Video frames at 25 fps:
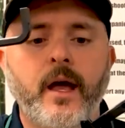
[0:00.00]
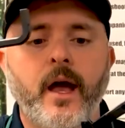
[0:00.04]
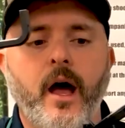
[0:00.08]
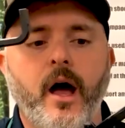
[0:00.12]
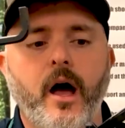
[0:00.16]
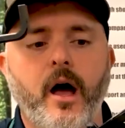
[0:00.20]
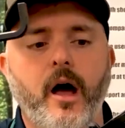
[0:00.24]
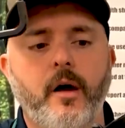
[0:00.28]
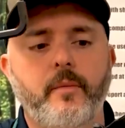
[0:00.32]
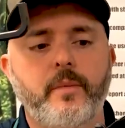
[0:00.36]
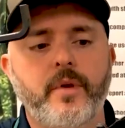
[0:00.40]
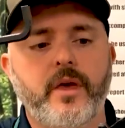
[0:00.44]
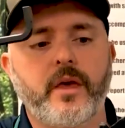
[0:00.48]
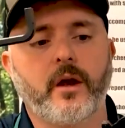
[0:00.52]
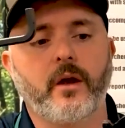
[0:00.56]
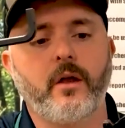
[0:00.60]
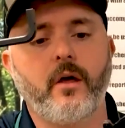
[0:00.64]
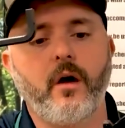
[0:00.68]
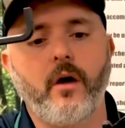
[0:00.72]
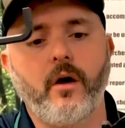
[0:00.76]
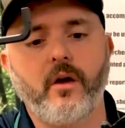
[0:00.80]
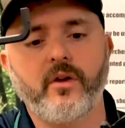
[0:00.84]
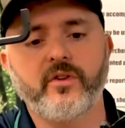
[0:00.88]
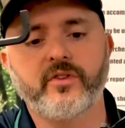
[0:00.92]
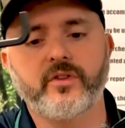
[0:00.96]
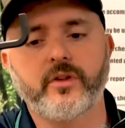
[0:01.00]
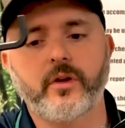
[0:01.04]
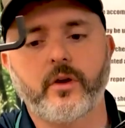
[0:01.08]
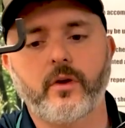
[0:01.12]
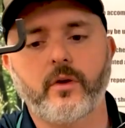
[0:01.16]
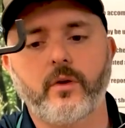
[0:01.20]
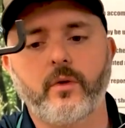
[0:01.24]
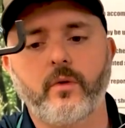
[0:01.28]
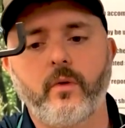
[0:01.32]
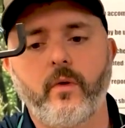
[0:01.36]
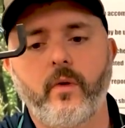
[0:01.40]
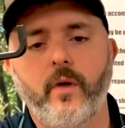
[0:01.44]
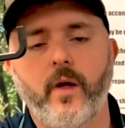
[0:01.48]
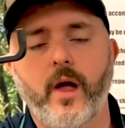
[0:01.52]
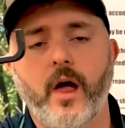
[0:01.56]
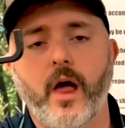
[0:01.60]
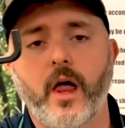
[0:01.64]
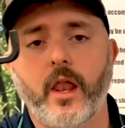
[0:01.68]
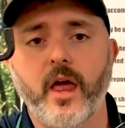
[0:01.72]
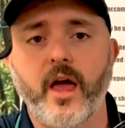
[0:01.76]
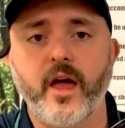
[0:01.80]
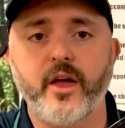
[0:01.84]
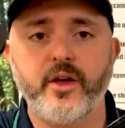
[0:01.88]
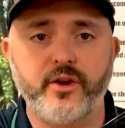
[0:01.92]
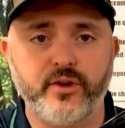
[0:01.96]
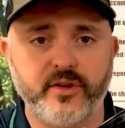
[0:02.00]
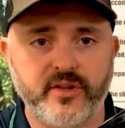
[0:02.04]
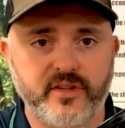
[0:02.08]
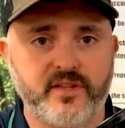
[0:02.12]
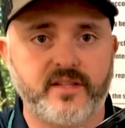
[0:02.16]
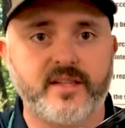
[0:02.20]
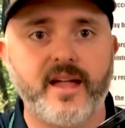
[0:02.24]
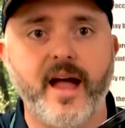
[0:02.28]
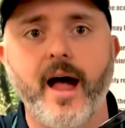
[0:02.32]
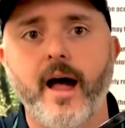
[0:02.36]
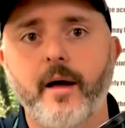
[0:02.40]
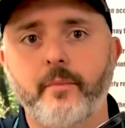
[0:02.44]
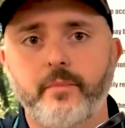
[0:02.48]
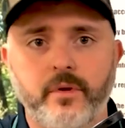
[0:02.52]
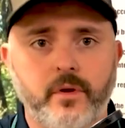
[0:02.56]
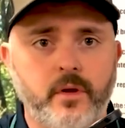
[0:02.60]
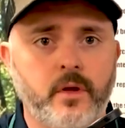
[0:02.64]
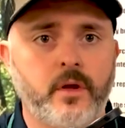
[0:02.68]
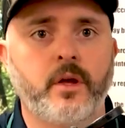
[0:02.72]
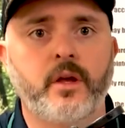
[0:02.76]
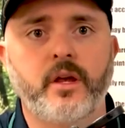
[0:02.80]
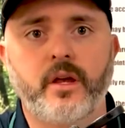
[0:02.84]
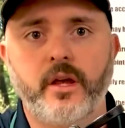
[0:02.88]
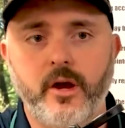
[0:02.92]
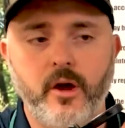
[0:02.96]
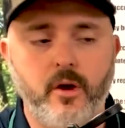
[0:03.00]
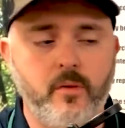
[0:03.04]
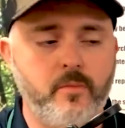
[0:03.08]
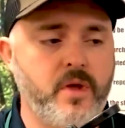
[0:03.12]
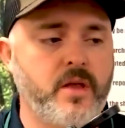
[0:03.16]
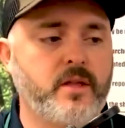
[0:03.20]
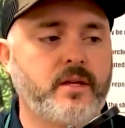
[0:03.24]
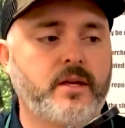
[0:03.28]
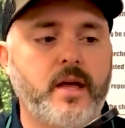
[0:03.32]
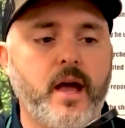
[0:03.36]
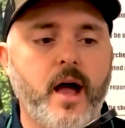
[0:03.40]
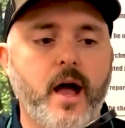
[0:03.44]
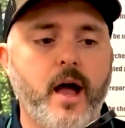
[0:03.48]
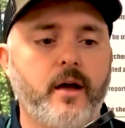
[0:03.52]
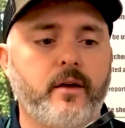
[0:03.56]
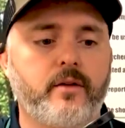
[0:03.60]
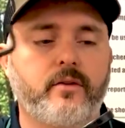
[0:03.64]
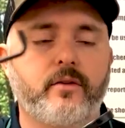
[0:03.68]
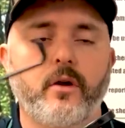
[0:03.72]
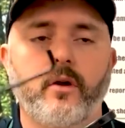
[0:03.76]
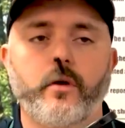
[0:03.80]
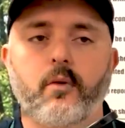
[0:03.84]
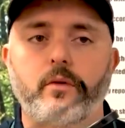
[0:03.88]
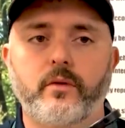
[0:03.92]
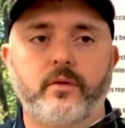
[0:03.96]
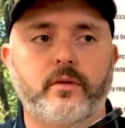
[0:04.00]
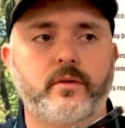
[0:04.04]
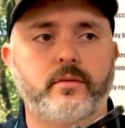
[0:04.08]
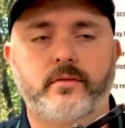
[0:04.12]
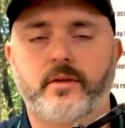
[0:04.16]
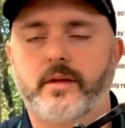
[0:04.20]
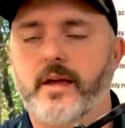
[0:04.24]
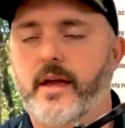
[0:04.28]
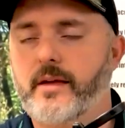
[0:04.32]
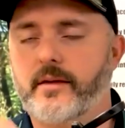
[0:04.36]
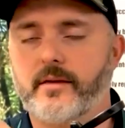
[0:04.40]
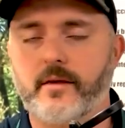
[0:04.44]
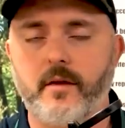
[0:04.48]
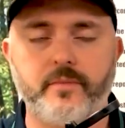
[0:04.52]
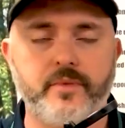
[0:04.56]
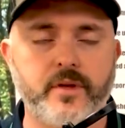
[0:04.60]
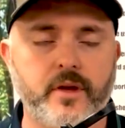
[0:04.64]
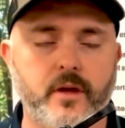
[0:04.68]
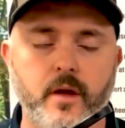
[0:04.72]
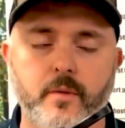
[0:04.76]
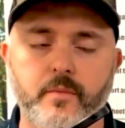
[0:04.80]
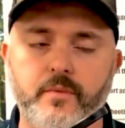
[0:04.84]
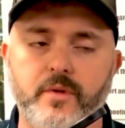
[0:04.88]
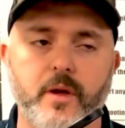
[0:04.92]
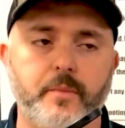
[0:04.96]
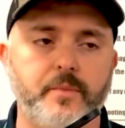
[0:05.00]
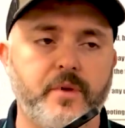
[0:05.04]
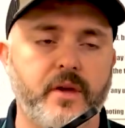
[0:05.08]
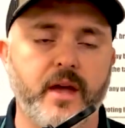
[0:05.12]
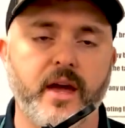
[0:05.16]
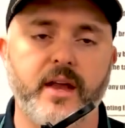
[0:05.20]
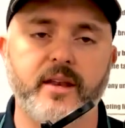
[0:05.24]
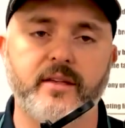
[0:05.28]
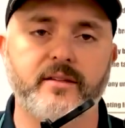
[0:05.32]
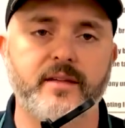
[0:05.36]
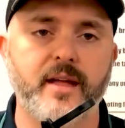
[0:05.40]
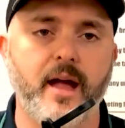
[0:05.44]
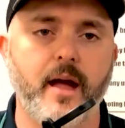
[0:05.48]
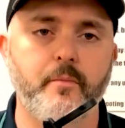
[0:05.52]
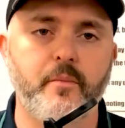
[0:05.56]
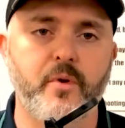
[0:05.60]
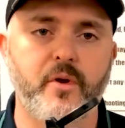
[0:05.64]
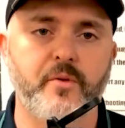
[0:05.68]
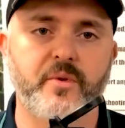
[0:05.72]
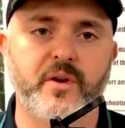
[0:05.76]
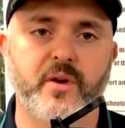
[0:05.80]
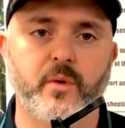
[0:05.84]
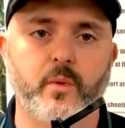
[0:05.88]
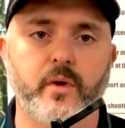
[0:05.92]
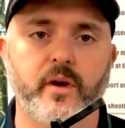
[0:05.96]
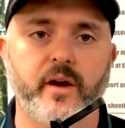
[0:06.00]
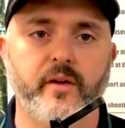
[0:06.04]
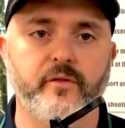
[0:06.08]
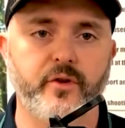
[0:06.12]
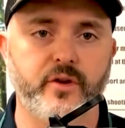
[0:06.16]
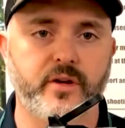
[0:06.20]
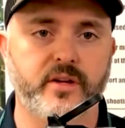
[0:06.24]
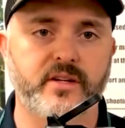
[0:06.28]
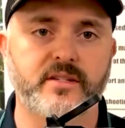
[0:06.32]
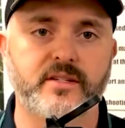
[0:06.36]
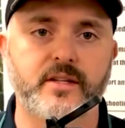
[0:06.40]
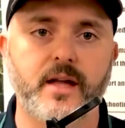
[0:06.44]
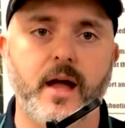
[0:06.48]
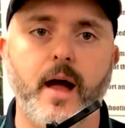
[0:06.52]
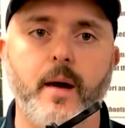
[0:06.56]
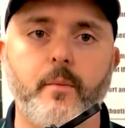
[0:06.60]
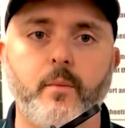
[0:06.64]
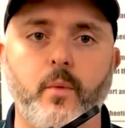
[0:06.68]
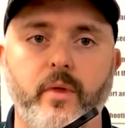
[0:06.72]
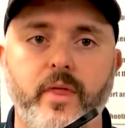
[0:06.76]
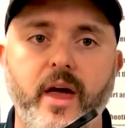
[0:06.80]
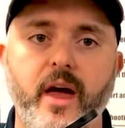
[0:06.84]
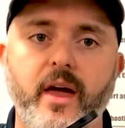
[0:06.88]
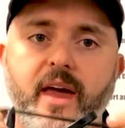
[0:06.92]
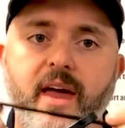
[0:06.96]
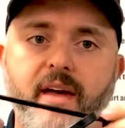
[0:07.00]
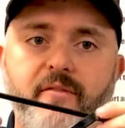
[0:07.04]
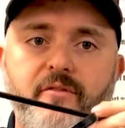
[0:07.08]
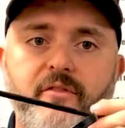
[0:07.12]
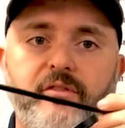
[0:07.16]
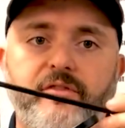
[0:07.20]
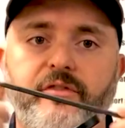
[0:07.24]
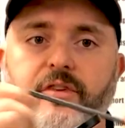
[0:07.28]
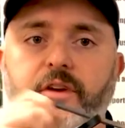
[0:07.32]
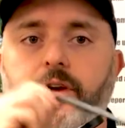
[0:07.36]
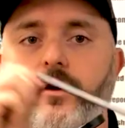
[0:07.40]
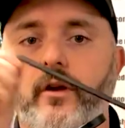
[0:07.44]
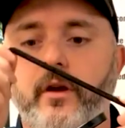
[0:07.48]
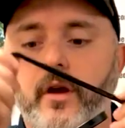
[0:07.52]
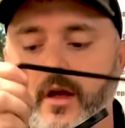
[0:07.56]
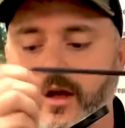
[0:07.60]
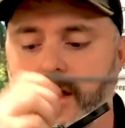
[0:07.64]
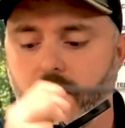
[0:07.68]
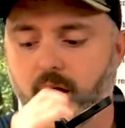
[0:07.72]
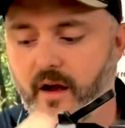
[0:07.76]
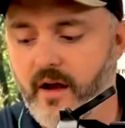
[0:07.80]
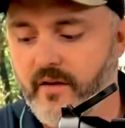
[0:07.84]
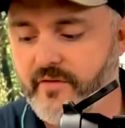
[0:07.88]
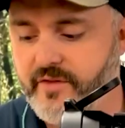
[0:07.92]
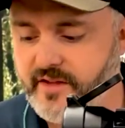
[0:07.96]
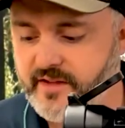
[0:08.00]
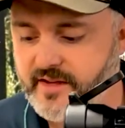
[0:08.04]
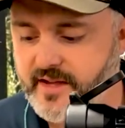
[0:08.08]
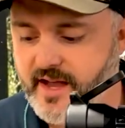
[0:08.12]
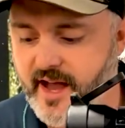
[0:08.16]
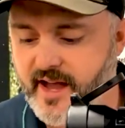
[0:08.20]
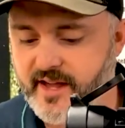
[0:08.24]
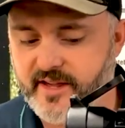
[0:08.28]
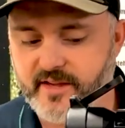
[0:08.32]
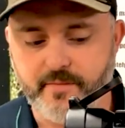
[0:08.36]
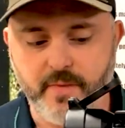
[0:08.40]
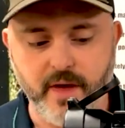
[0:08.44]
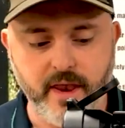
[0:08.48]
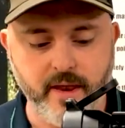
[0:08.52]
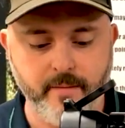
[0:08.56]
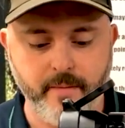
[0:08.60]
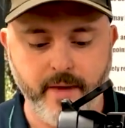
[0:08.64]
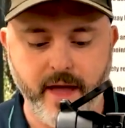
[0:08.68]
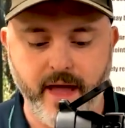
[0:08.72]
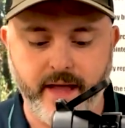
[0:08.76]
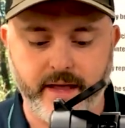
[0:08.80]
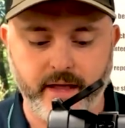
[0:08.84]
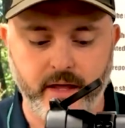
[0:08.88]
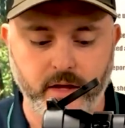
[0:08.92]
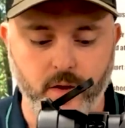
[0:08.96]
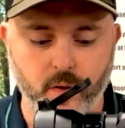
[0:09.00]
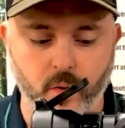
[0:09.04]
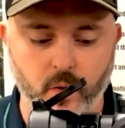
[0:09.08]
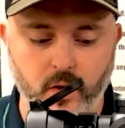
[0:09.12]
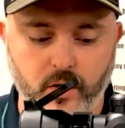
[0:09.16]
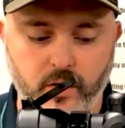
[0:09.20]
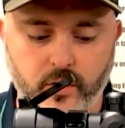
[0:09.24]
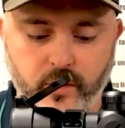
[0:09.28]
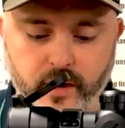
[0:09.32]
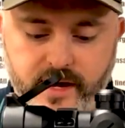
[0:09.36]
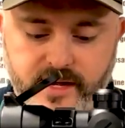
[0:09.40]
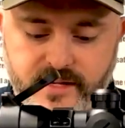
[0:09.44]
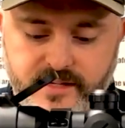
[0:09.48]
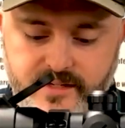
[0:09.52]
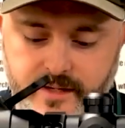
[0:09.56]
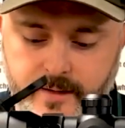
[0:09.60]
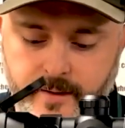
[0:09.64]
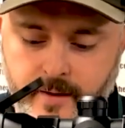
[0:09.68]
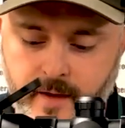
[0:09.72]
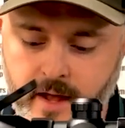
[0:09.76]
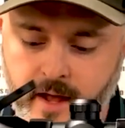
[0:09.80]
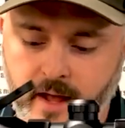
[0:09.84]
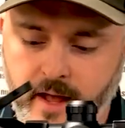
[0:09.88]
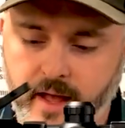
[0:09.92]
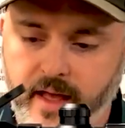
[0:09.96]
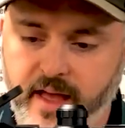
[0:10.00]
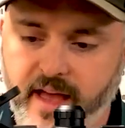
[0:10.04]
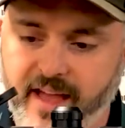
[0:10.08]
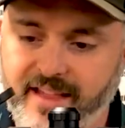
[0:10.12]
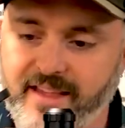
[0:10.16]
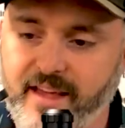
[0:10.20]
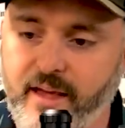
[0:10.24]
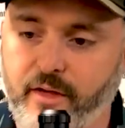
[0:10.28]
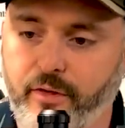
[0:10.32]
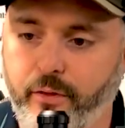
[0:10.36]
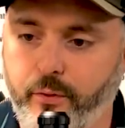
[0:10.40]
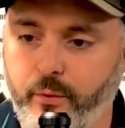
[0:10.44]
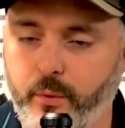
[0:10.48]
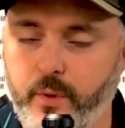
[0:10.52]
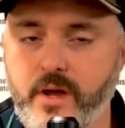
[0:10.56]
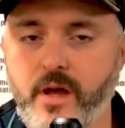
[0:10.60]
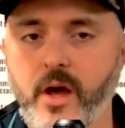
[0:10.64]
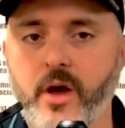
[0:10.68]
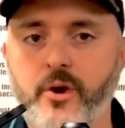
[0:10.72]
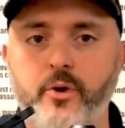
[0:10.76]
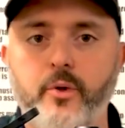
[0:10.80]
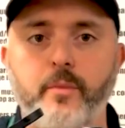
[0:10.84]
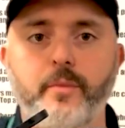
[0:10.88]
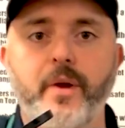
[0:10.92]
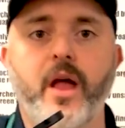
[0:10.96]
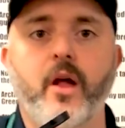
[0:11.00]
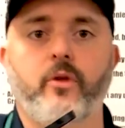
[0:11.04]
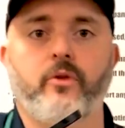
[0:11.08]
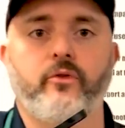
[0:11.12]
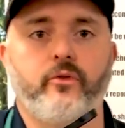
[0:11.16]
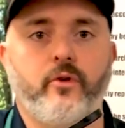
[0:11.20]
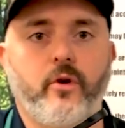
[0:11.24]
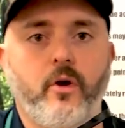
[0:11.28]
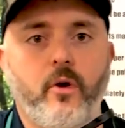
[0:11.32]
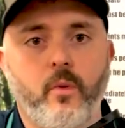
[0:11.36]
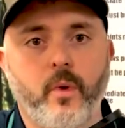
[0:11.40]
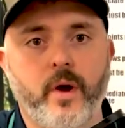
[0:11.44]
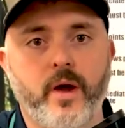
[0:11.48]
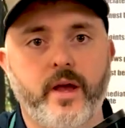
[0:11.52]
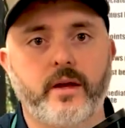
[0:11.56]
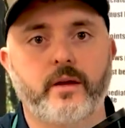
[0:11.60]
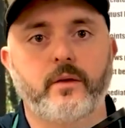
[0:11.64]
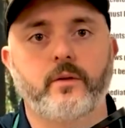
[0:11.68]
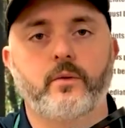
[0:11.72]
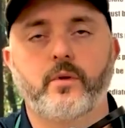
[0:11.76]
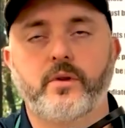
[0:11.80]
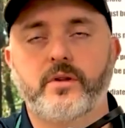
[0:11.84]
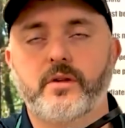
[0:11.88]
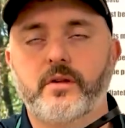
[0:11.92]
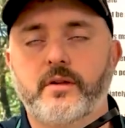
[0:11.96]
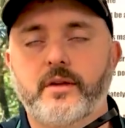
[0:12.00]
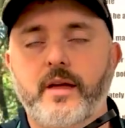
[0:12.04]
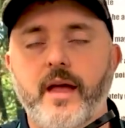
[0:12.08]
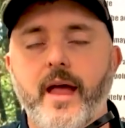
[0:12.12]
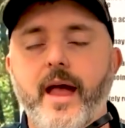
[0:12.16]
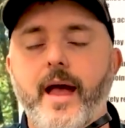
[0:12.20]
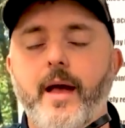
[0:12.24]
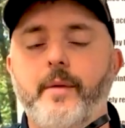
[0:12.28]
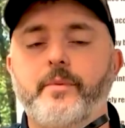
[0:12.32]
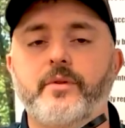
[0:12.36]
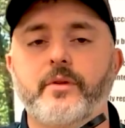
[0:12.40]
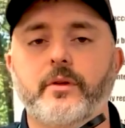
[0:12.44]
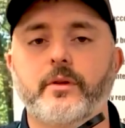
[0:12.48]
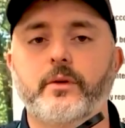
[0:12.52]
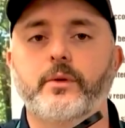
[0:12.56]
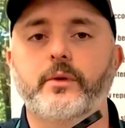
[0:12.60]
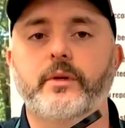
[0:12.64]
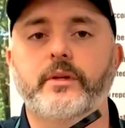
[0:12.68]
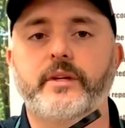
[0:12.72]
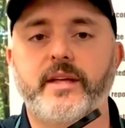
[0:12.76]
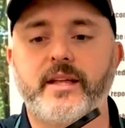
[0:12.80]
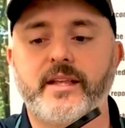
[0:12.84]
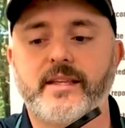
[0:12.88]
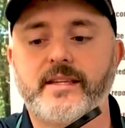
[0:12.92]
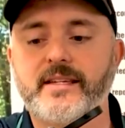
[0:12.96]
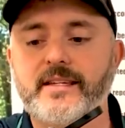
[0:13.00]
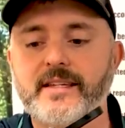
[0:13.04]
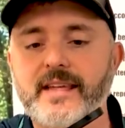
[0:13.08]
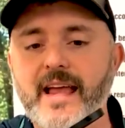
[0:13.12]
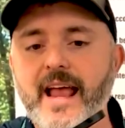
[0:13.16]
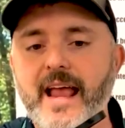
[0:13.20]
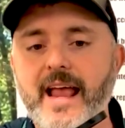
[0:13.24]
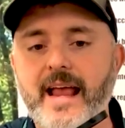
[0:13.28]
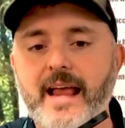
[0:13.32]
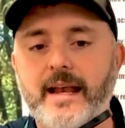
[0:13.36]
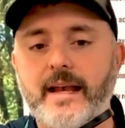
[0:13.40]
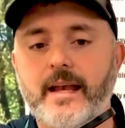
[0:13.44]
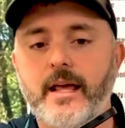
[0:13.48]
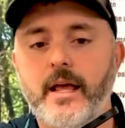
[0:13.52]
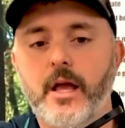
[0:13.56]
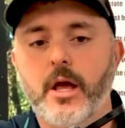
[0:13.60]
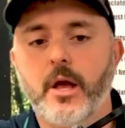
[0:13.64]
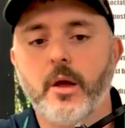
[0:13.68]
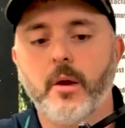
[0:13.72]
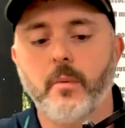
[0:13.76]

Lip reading: It'll also allow you to stop, you know, mid-cock. So say something comes up, you got to stop moving or whatever, you can stop without having fear of this guy spinning back and going crazy. That's a 300-pound draw weight, which is absolutely insane.